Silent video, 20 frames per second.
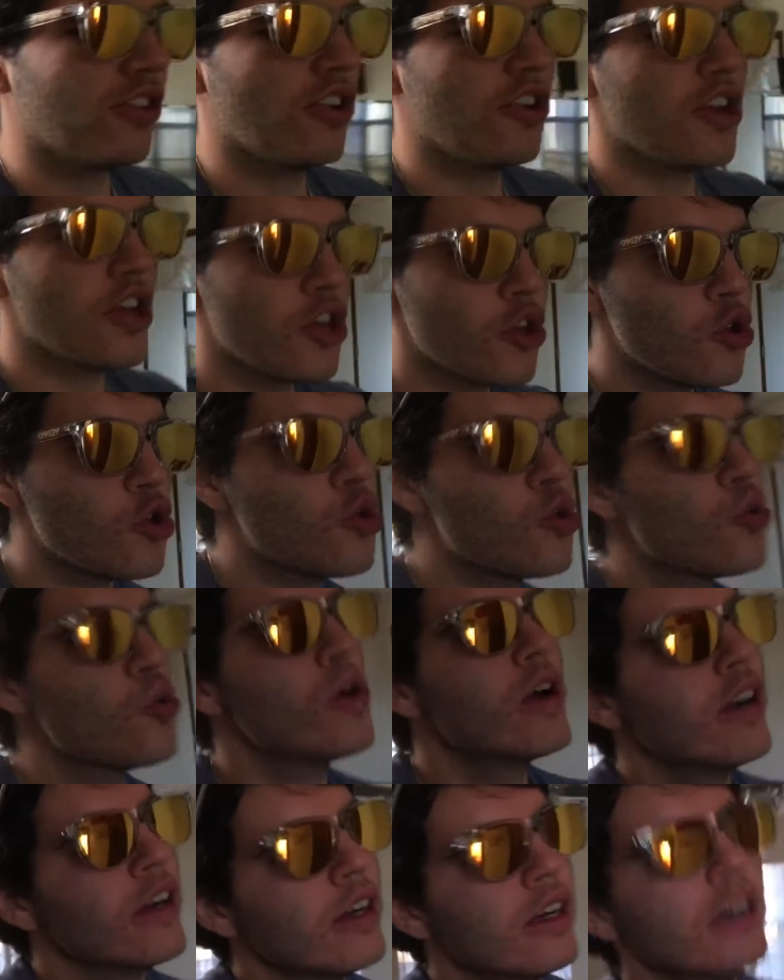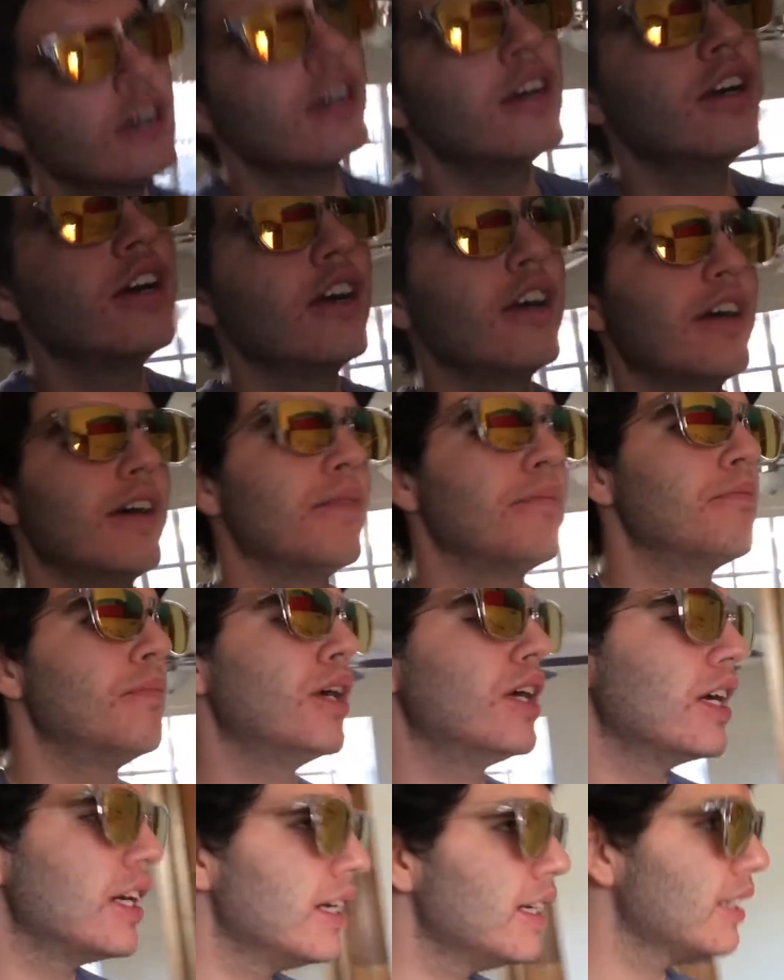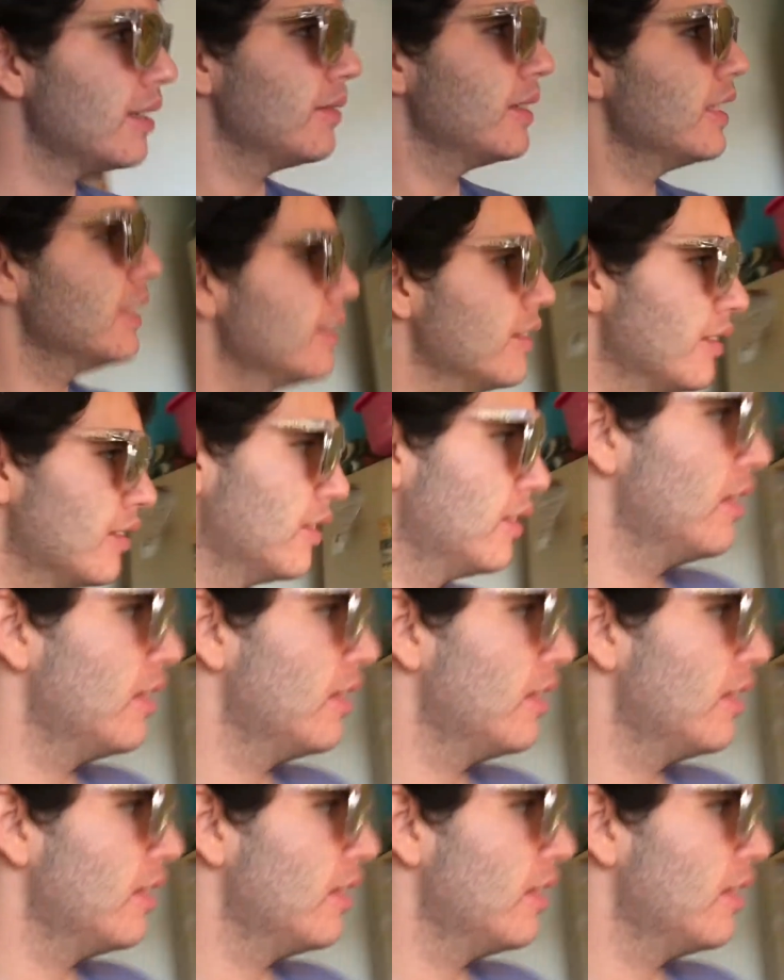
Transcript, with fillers: to do. But, I mean,